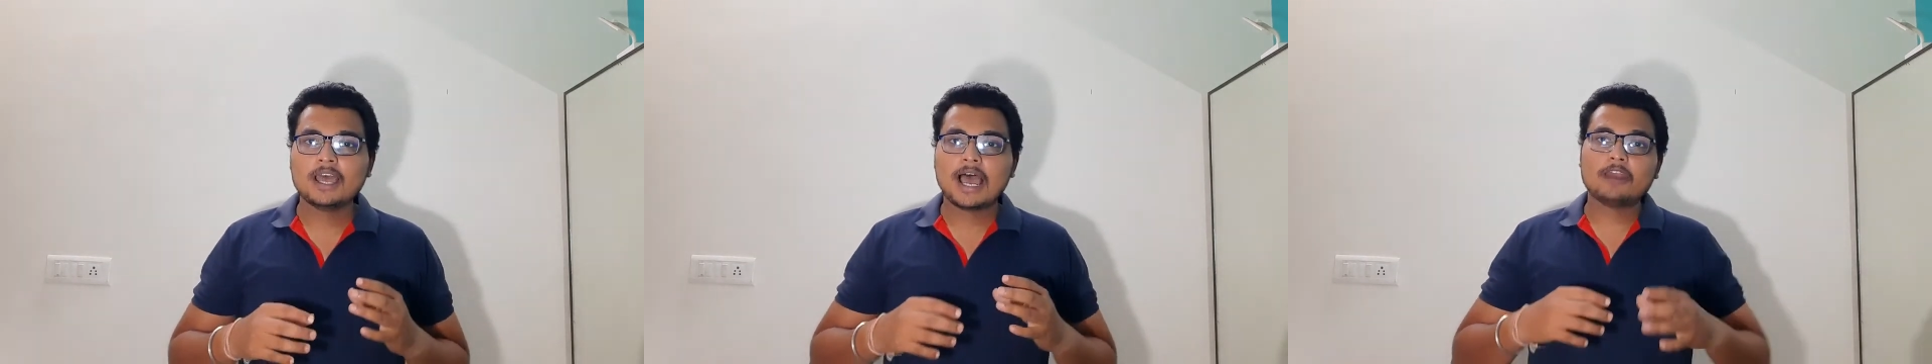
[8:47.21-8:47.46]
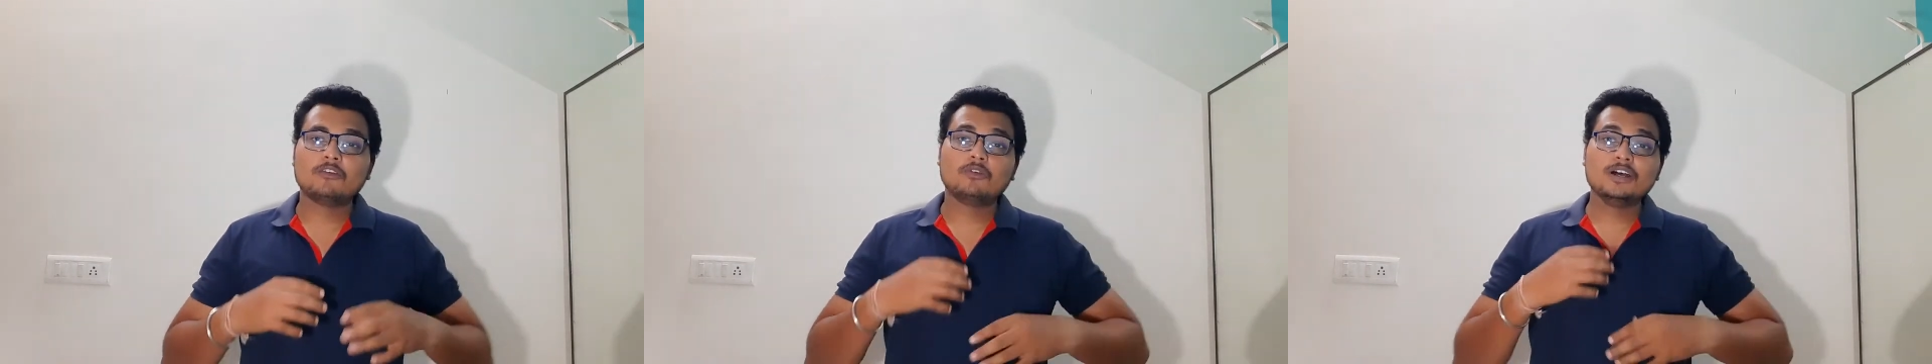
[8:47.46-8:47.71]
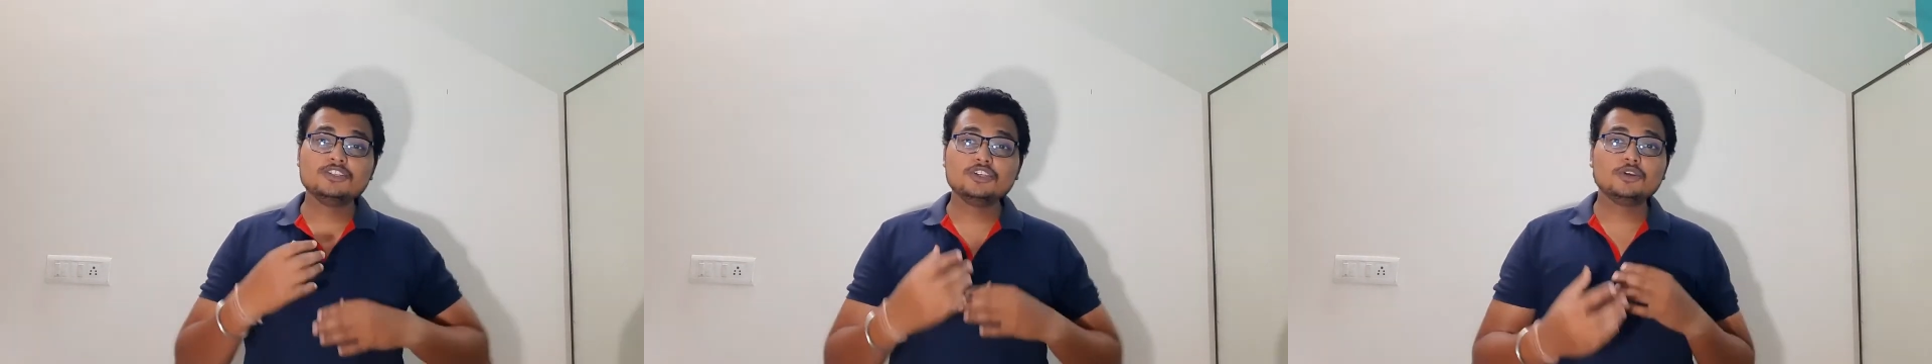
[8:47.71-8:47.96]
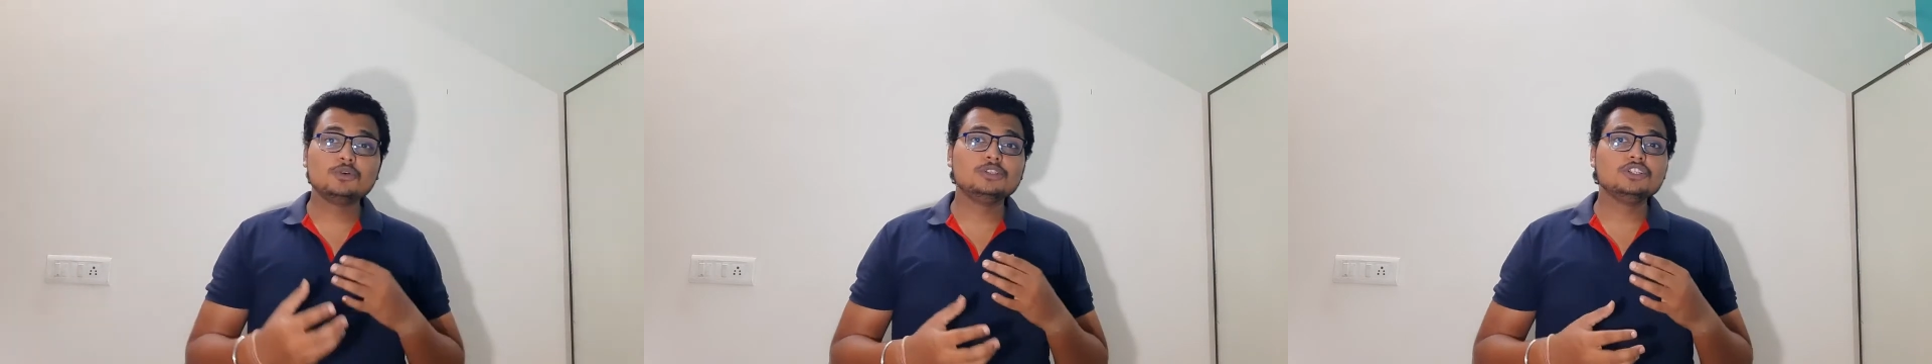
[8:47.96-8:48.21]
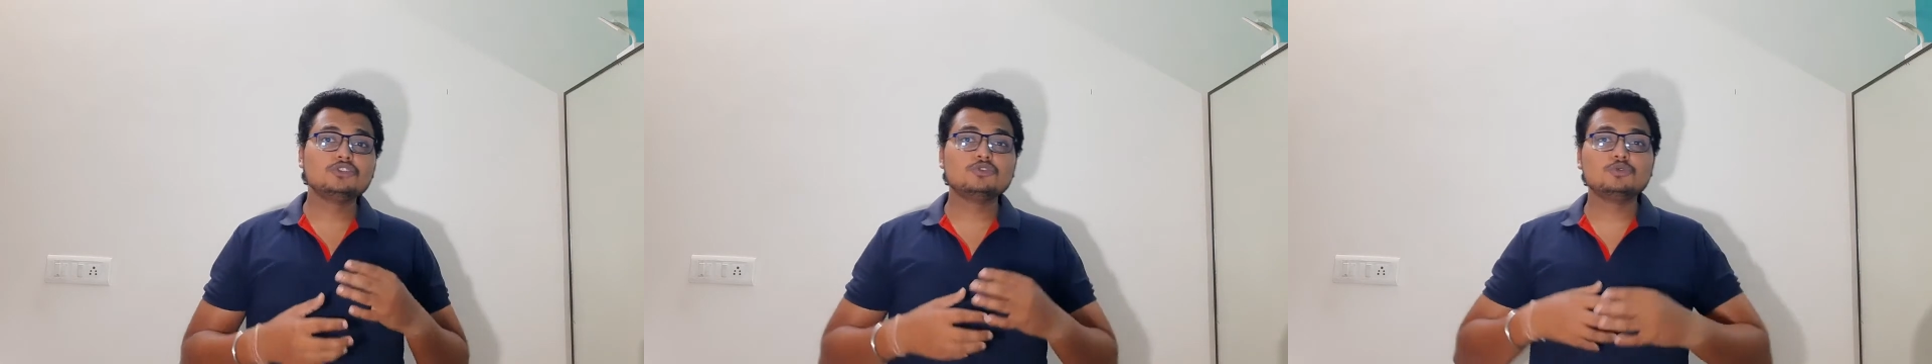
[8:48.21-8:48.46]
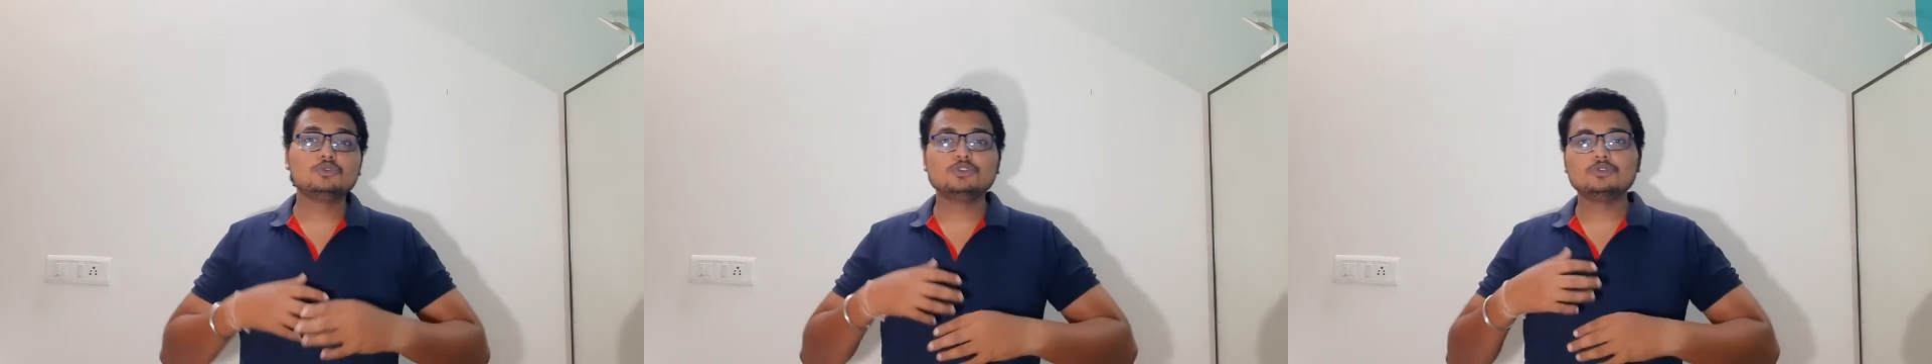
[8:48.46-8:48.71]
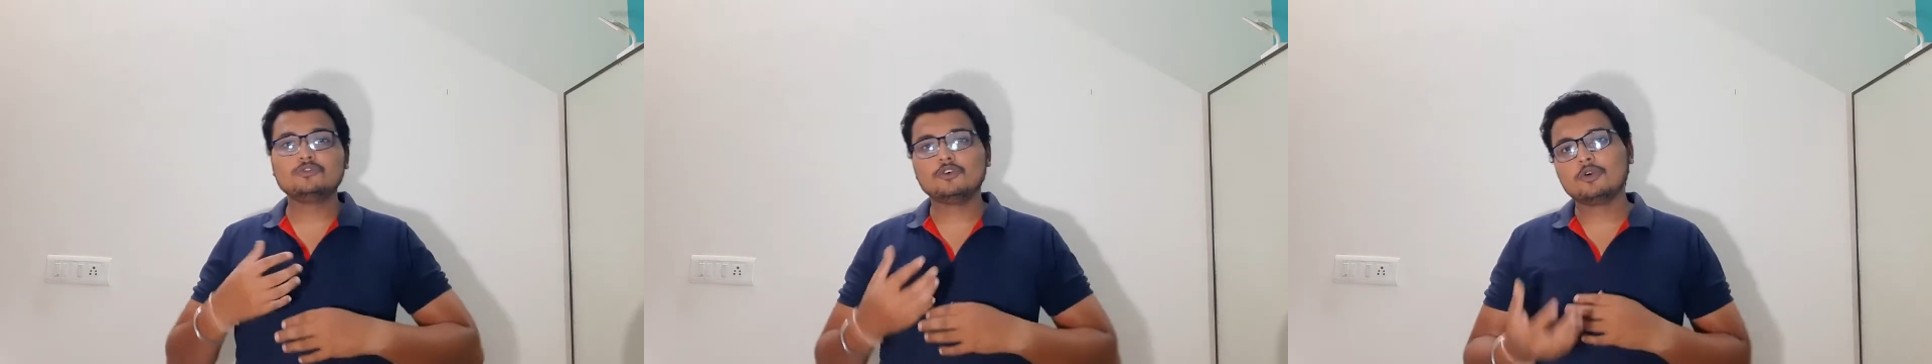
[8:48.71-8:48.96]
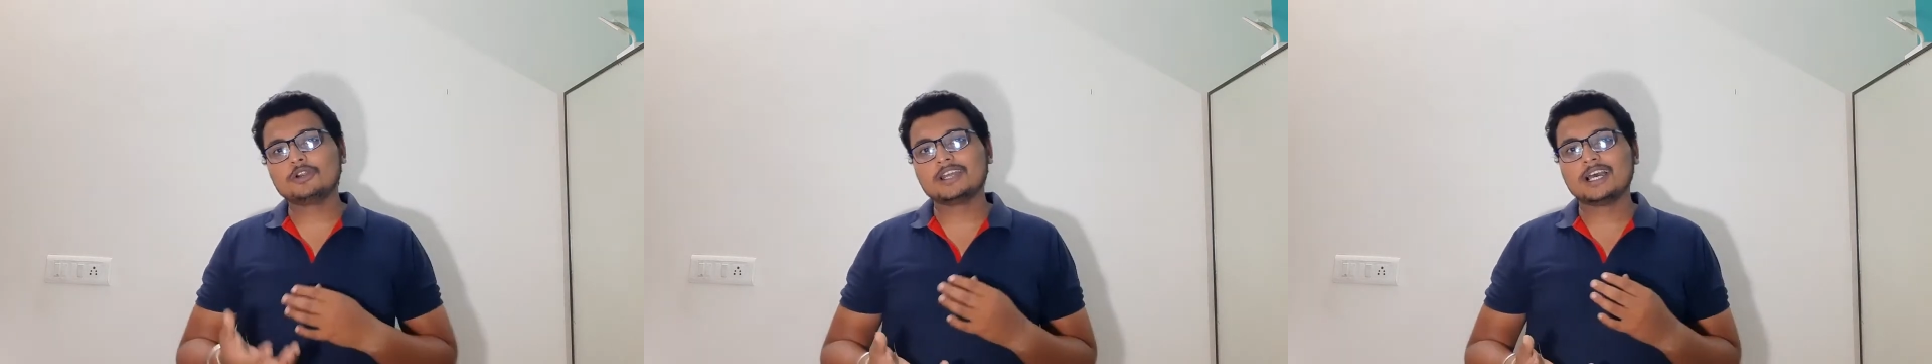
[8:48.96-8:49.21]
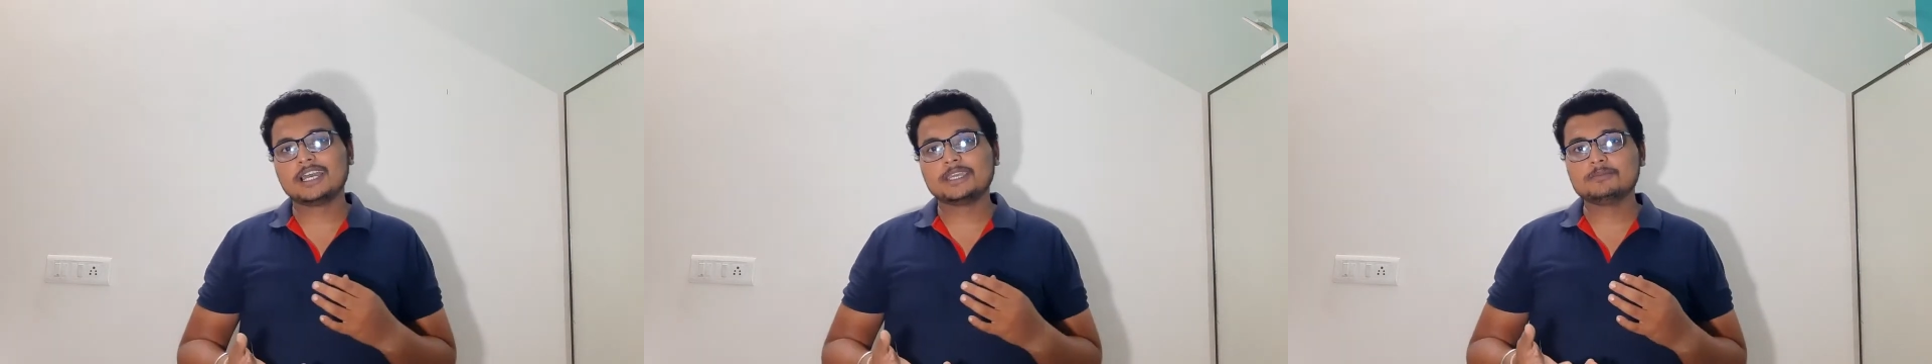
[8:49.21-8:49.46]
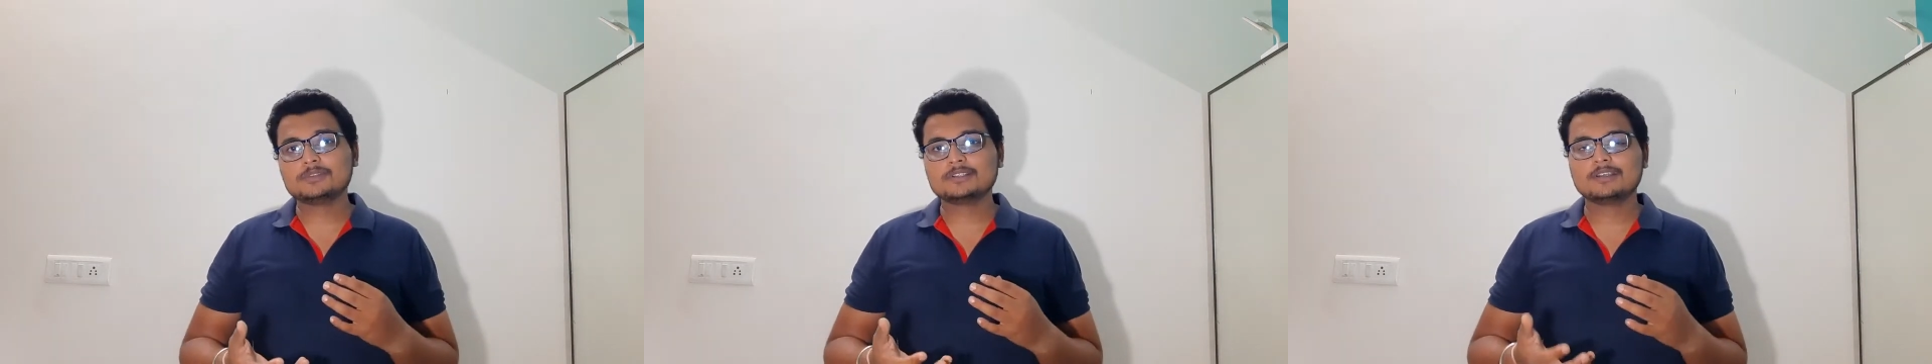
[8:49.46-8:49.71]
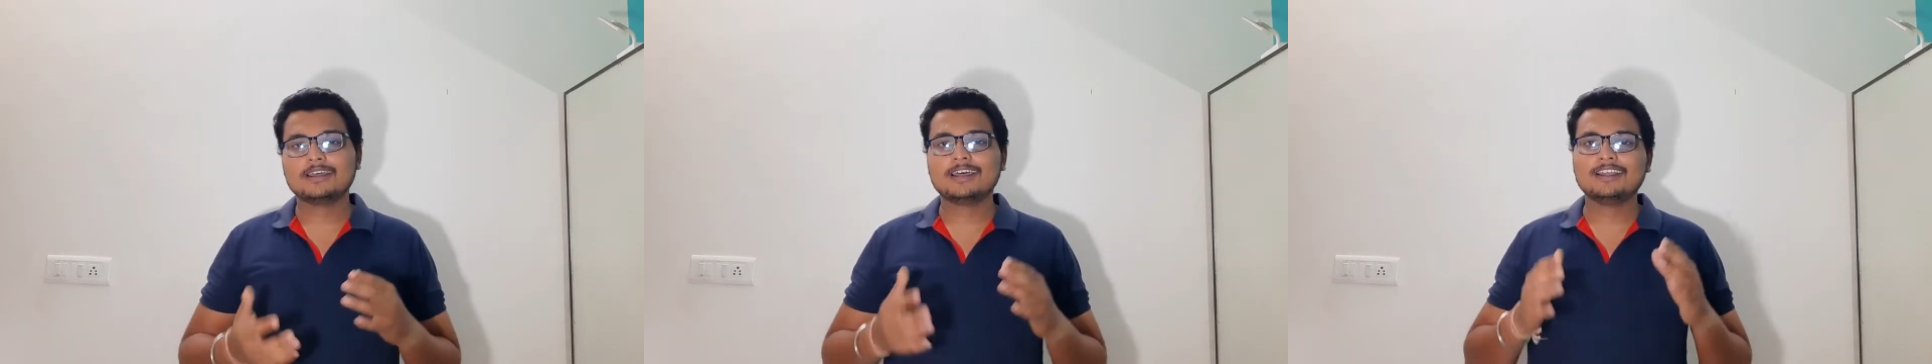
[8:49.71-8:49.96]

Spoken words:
And once you do this 2 to 4 times,